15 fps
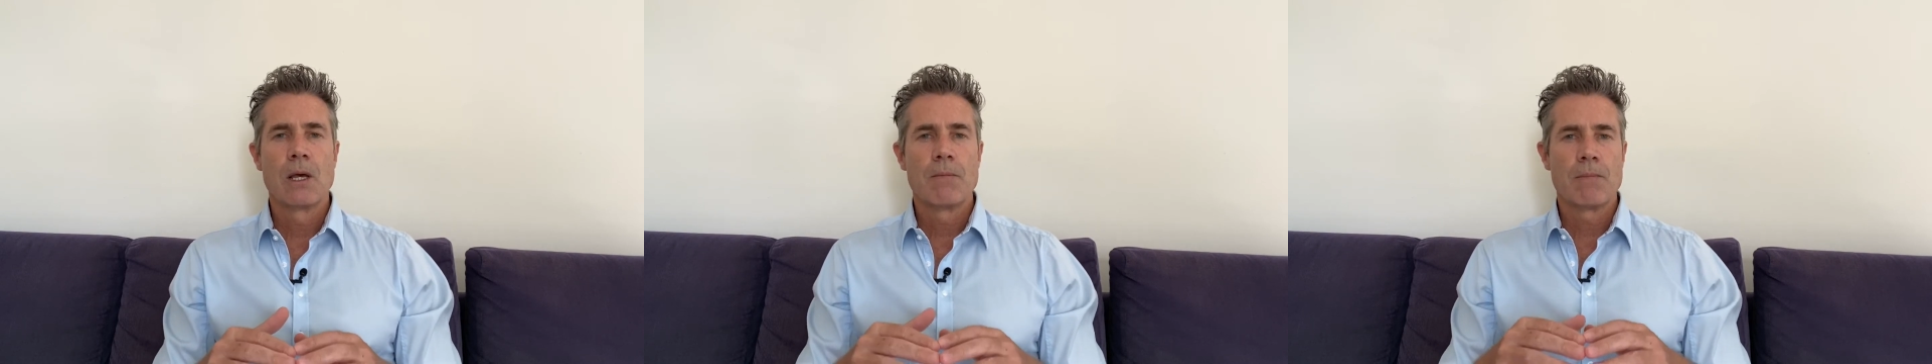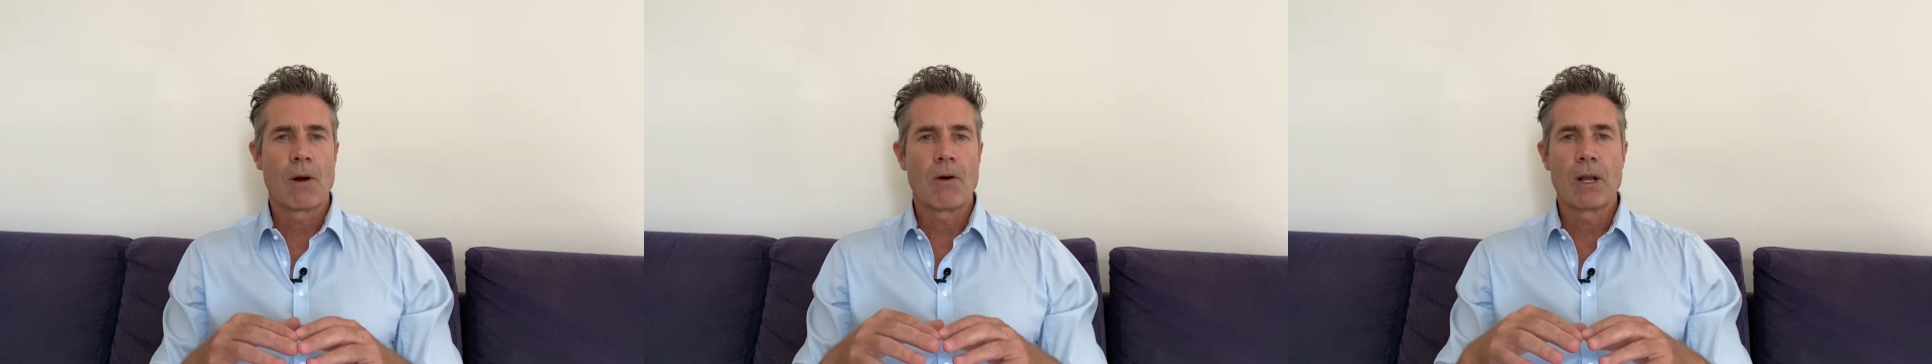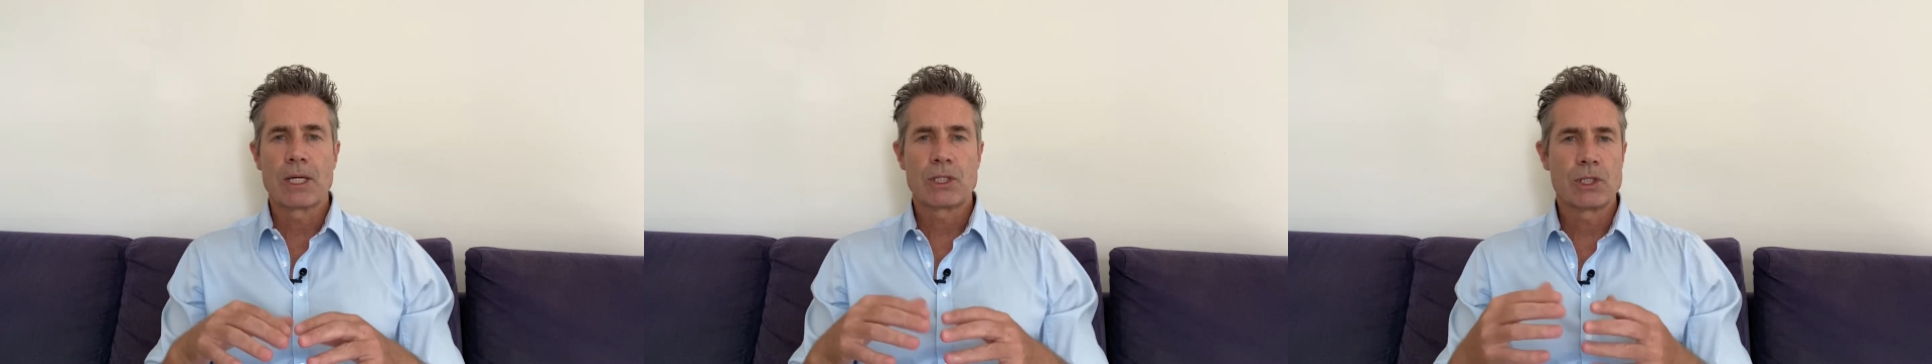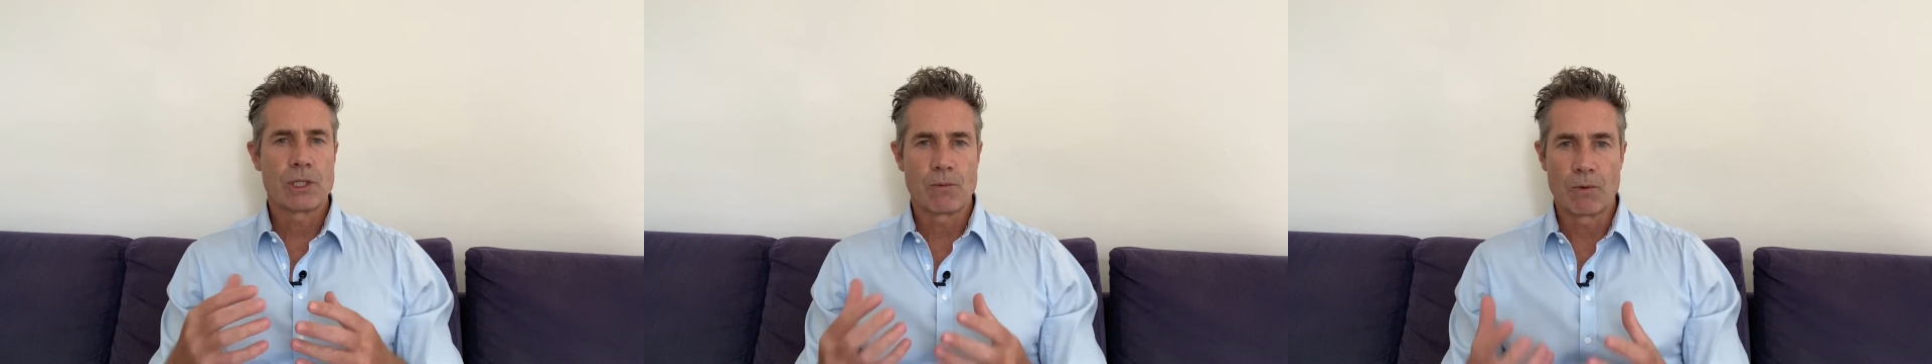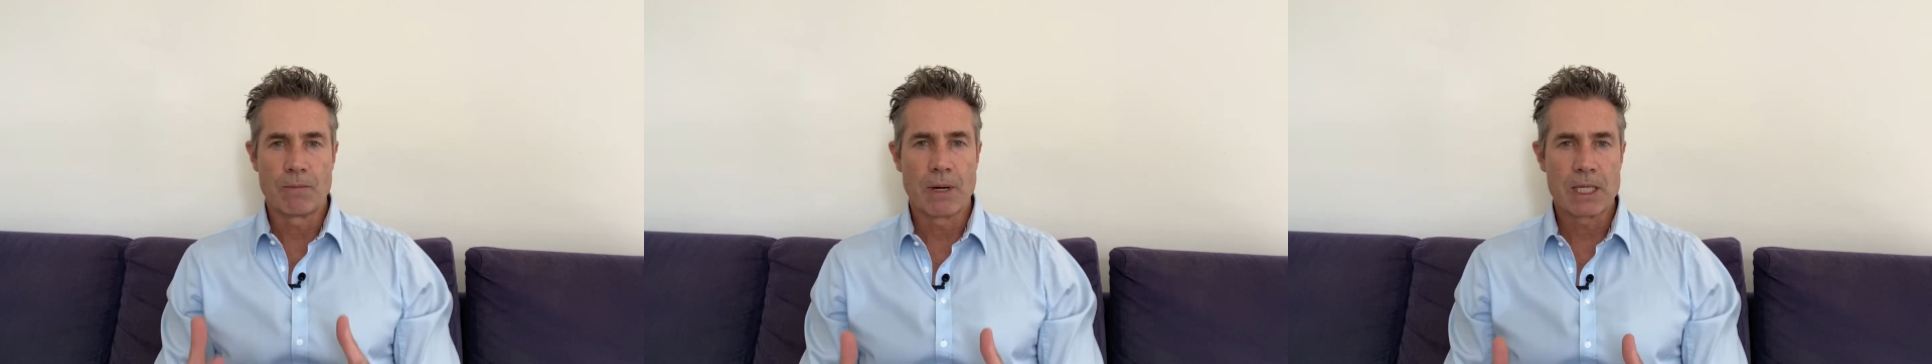my relationship
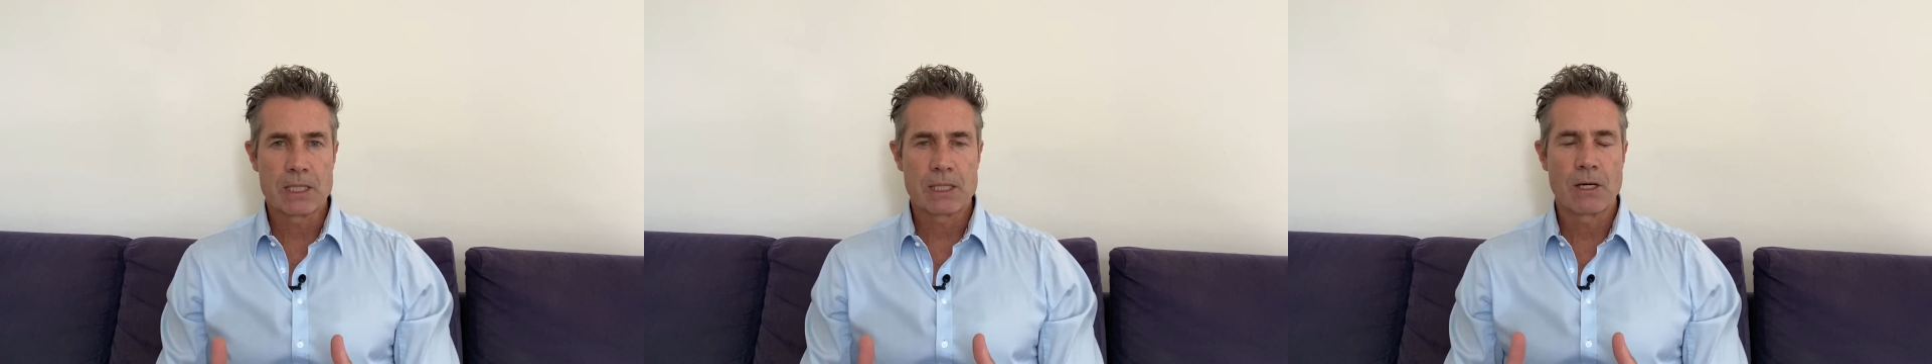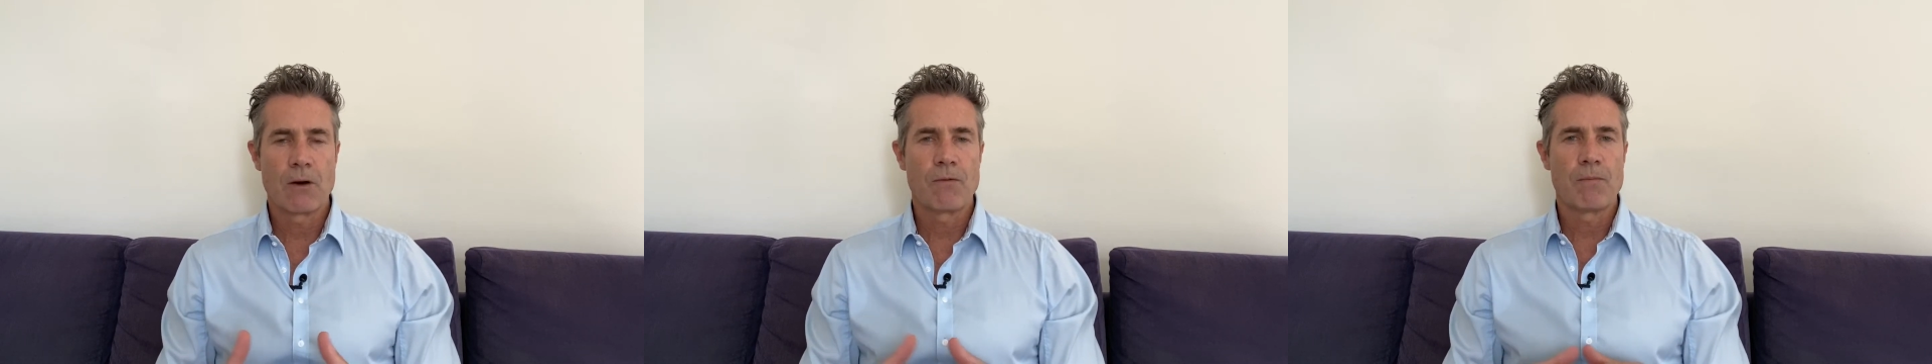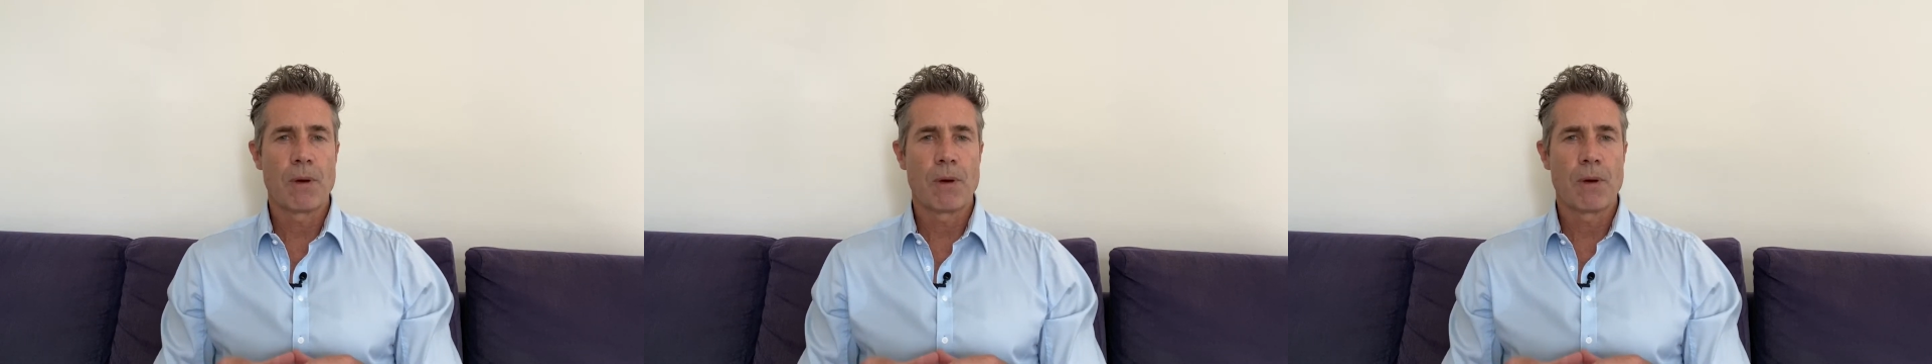with myself,